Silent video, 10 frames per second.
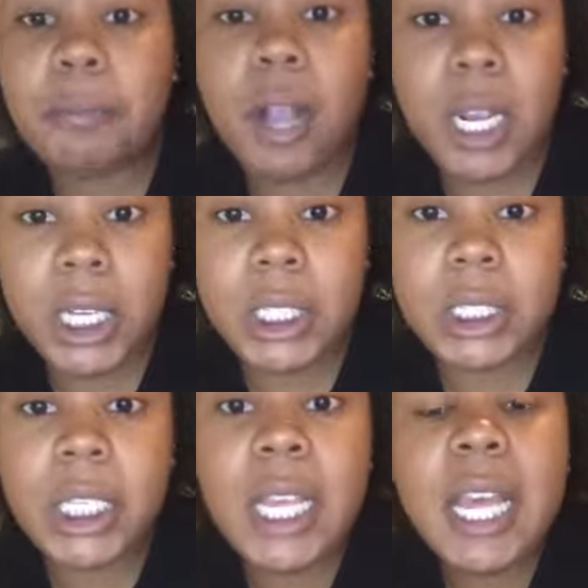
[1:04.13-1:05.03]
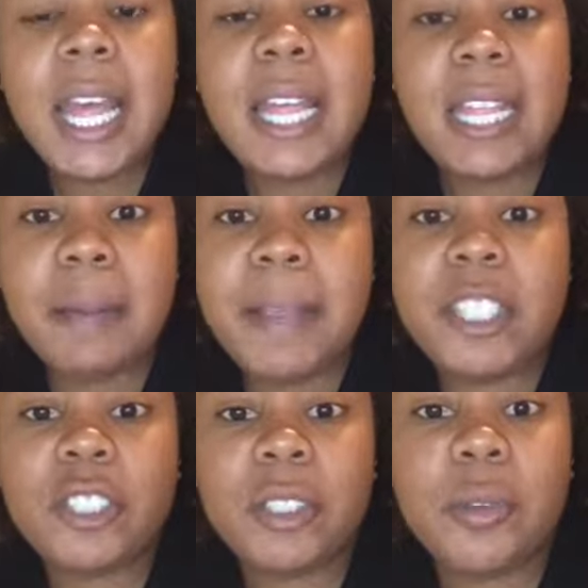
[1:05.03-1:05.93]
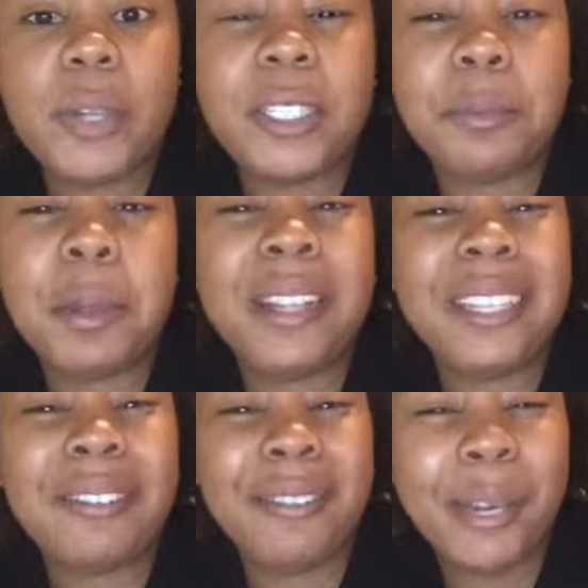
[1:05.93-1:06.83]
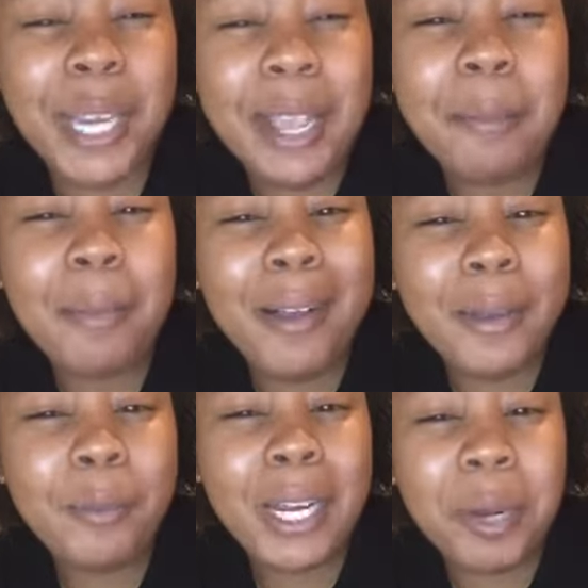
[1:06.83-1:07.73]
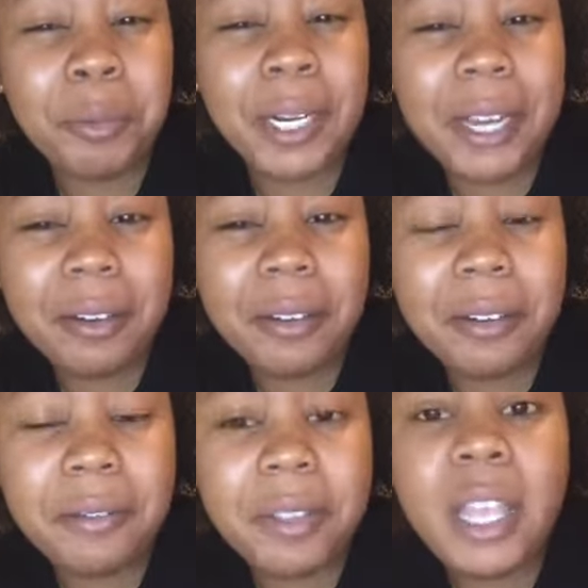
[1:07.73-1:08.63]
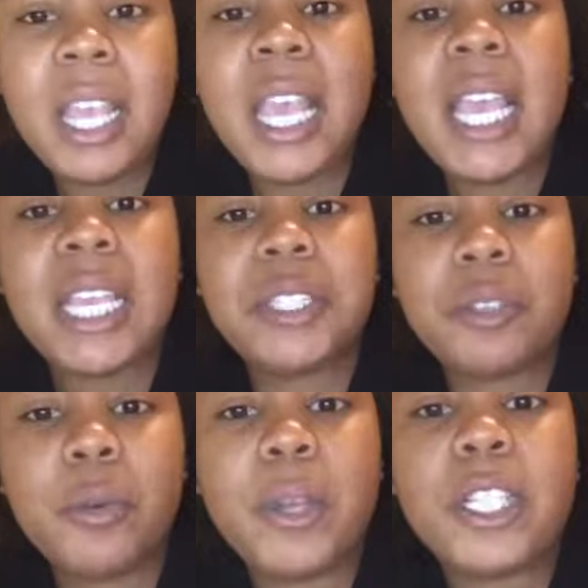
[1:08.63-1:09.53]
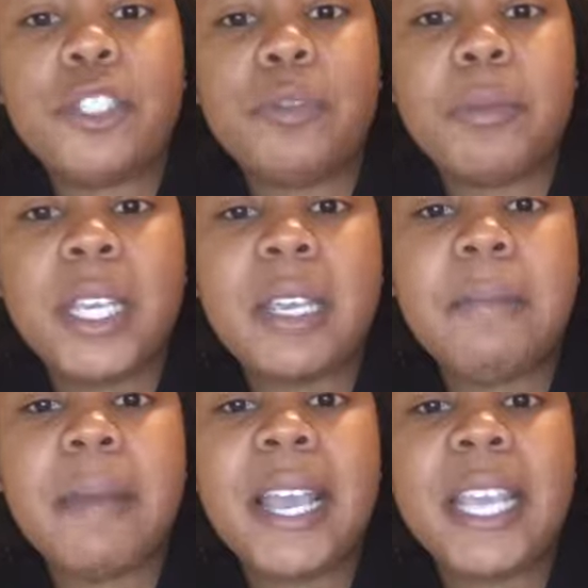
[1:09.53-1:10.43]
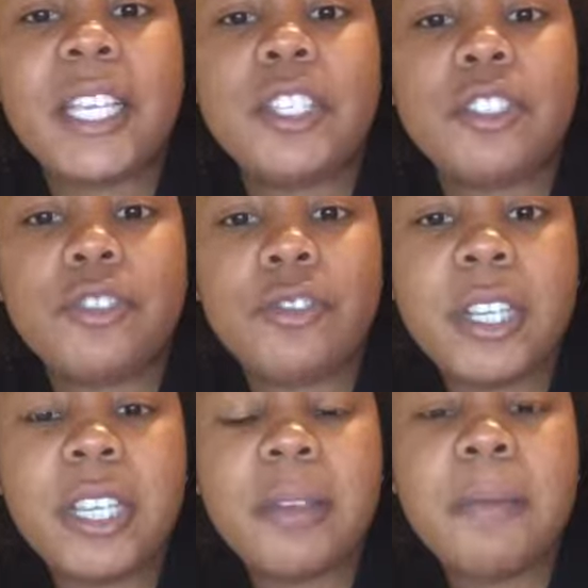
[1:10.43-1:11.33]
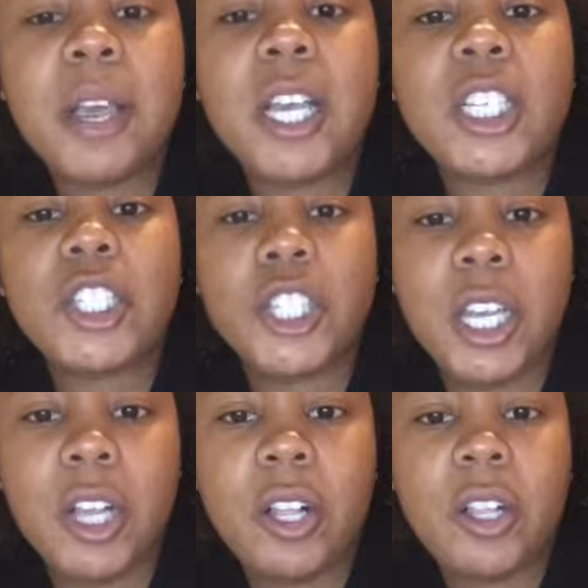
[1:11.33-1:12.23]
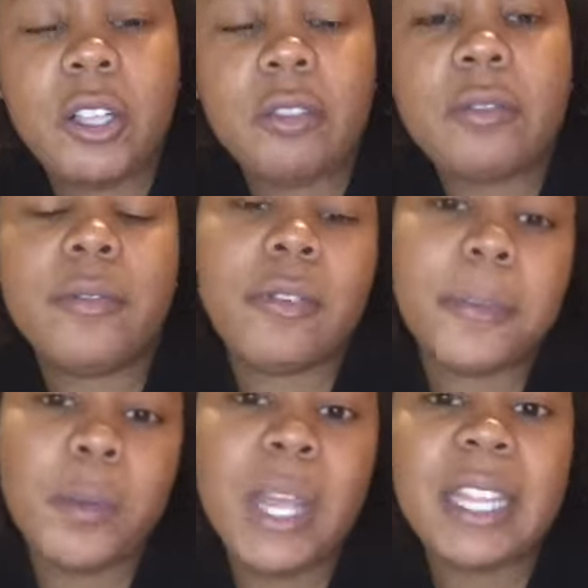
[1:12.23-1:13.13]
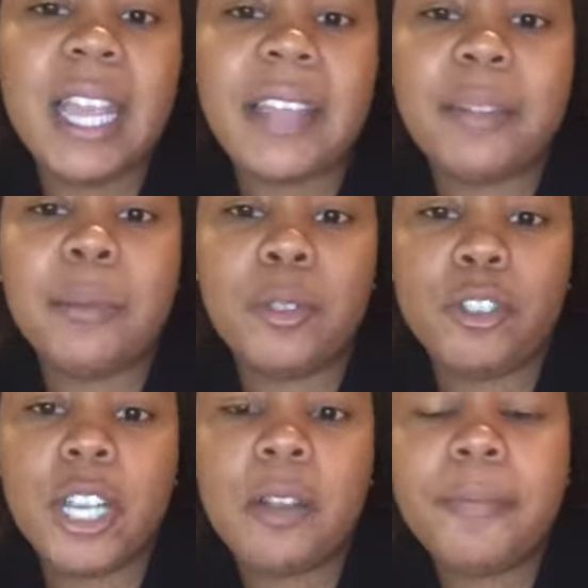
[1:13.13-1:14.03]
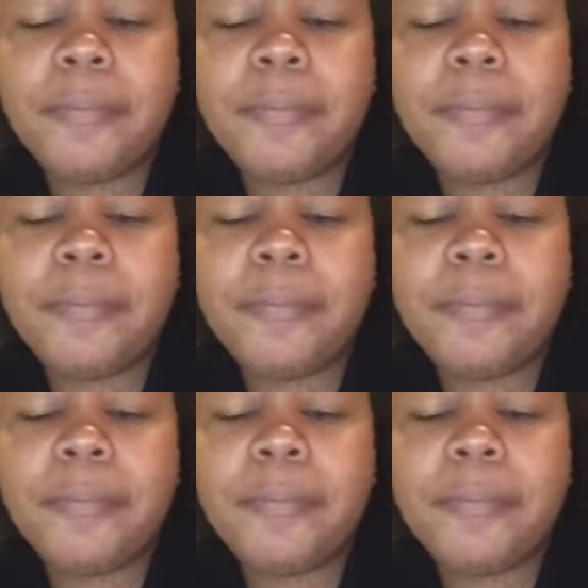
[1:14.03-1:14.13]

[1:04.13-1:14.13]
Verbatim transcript: product that I'm actually going to probably re-up on when I run out of is going to be my Extreme Gel from the Wetline, the blue gel.